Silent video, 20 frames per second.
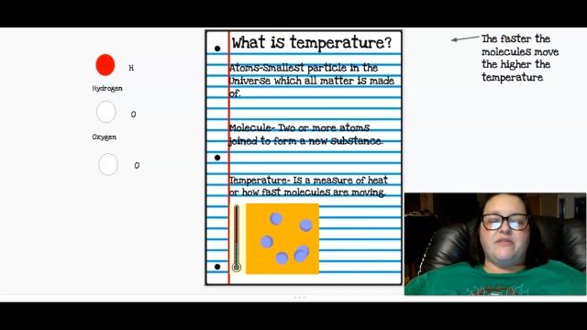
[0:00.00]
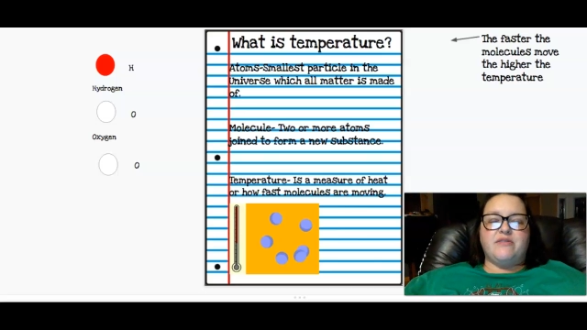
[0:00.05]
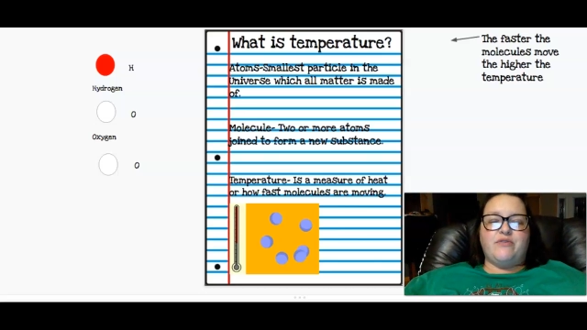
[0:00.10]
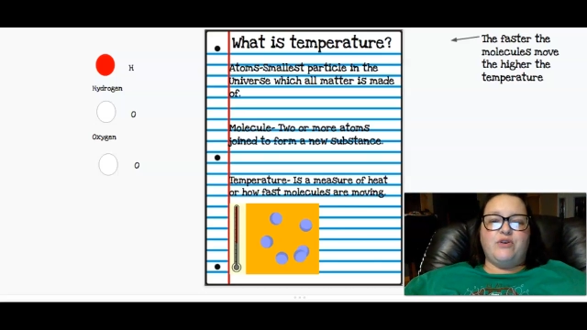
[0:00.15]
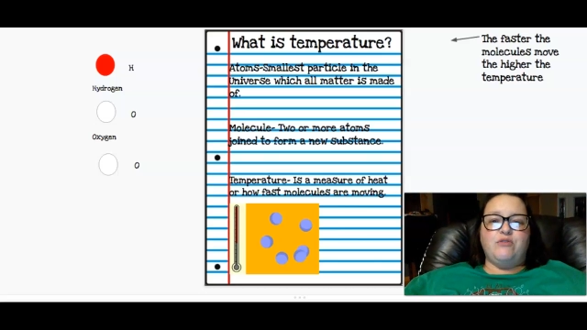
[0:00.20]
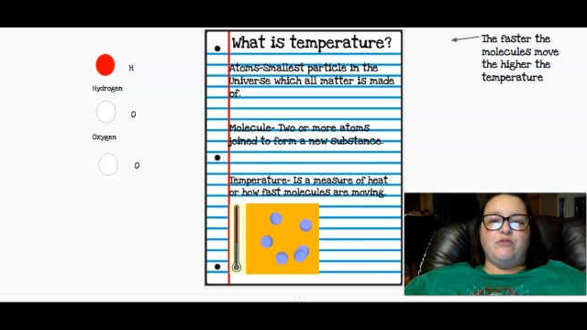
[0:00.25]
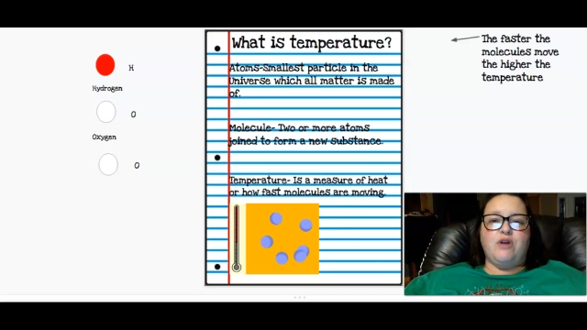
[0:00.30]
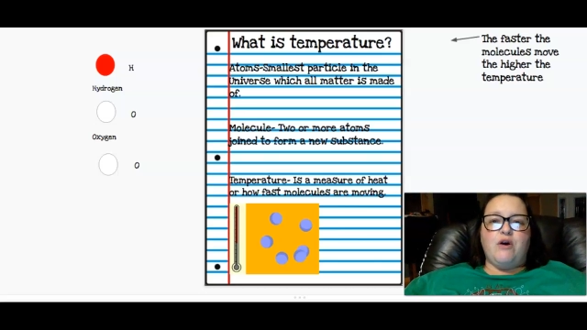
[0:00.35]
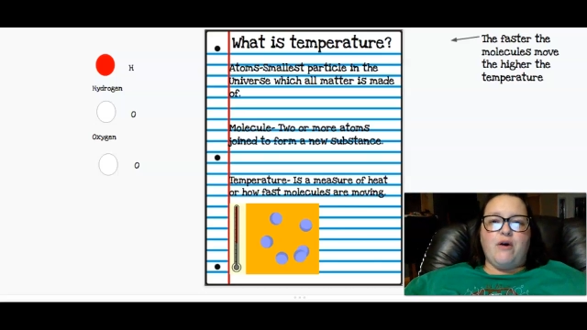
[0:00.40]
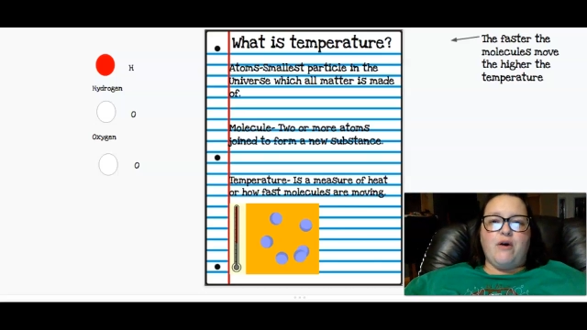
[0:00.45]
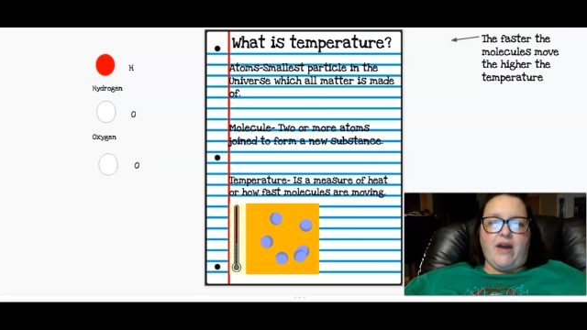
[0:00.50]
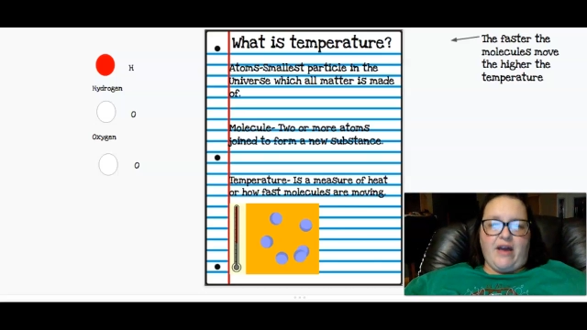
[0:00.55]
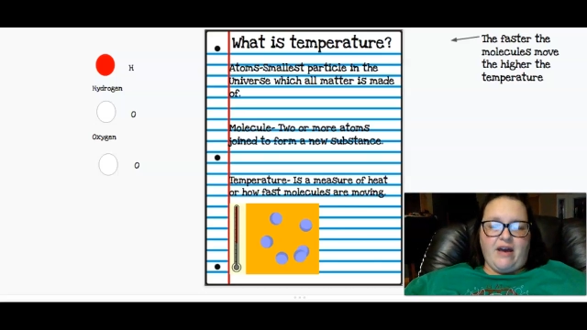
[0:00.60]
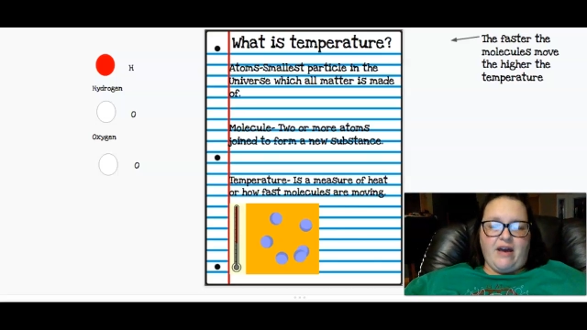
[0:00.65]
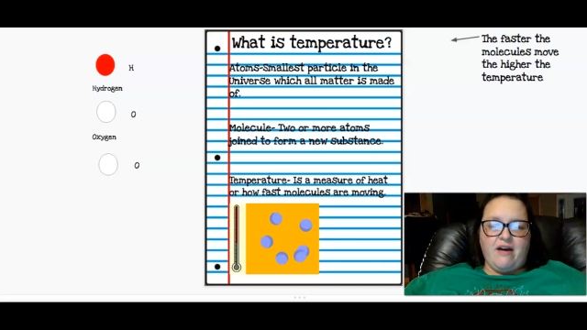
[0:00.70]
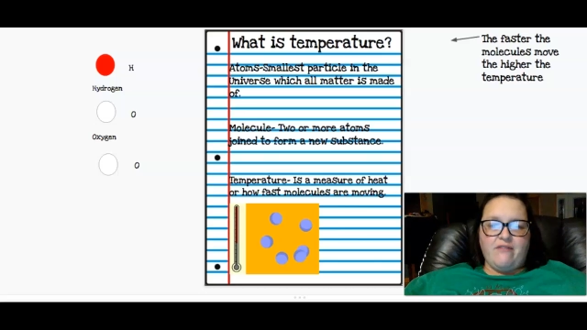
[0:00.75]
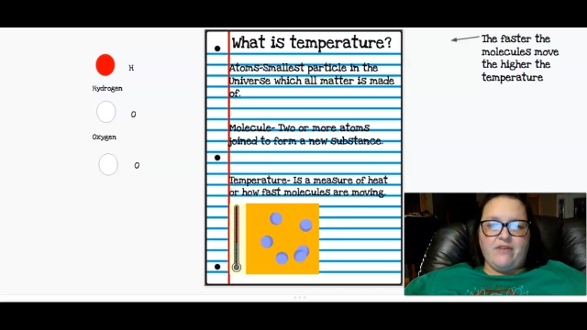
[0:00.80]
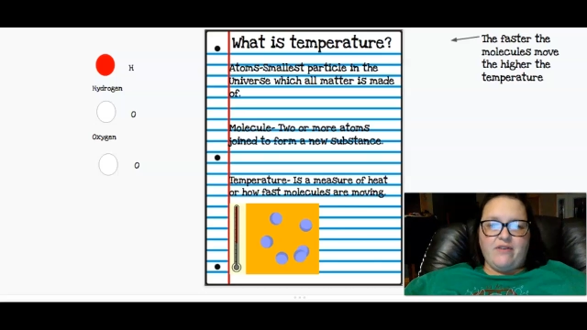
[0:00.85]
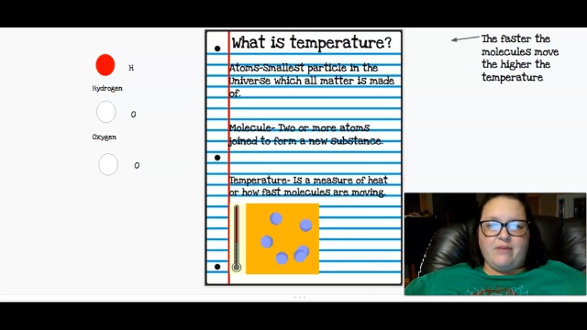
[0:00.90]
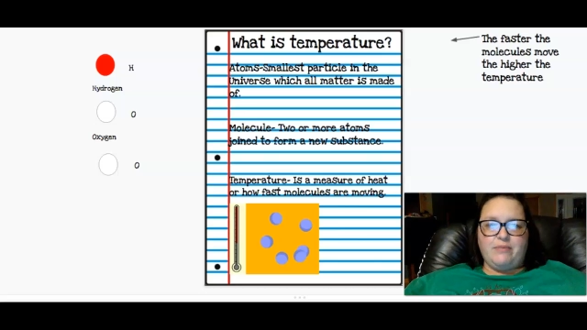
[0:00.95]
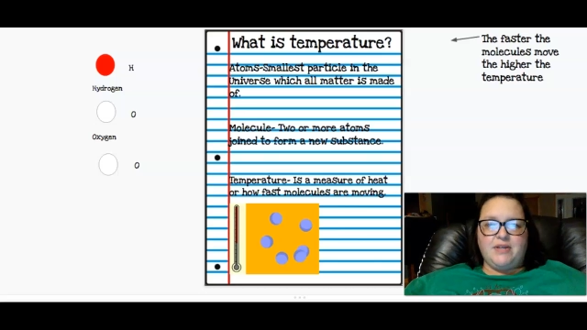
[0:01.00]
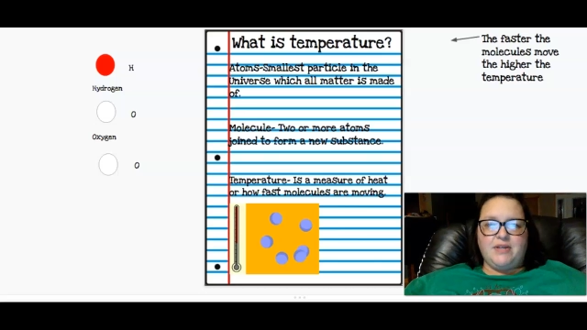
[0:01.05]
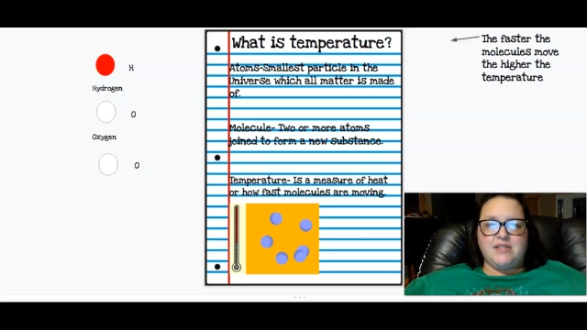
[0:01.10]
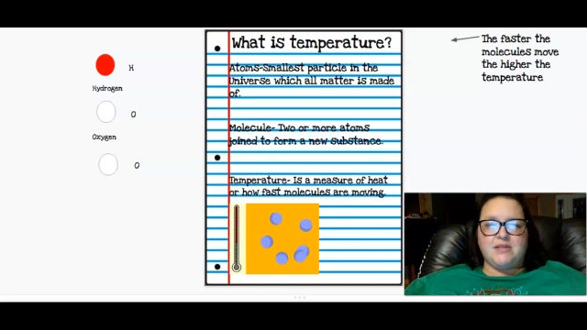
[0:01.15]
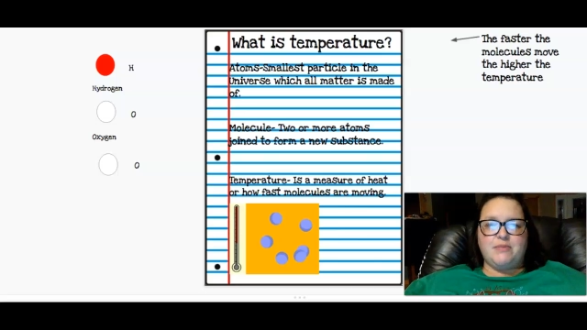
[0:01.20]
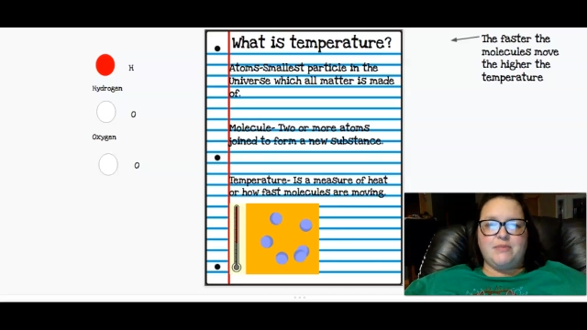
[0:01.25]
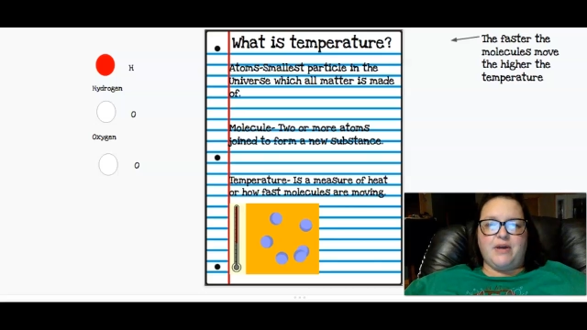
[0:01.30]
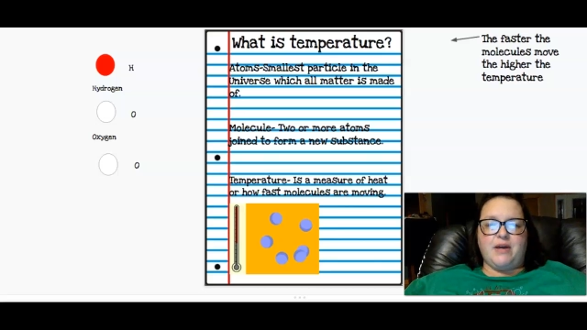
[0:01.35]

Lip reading: if you don't have a piece of